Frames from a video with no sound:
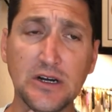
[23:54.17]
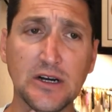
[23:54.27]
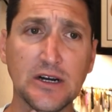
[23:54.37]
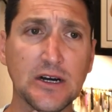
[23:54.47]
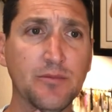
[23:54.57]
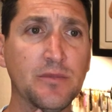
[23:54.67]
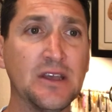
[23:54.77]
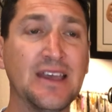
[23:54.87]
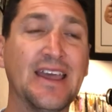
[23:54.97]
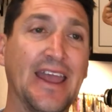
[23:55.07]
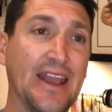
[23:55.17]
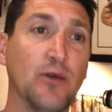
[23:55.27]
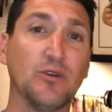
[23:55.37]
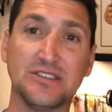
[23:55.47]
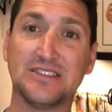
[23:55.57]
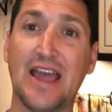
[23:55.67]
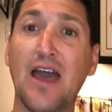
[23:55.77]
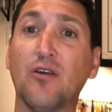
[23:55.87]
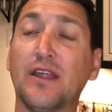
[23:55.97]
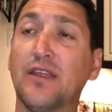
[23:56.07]
and it was
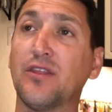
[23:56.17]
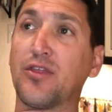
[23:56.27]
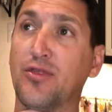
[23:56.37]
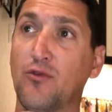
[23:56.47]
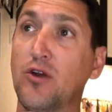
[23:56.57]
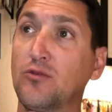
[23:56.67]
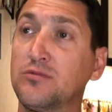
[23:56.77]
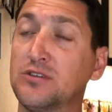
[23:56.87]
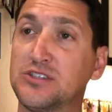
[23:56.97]
down in the throat.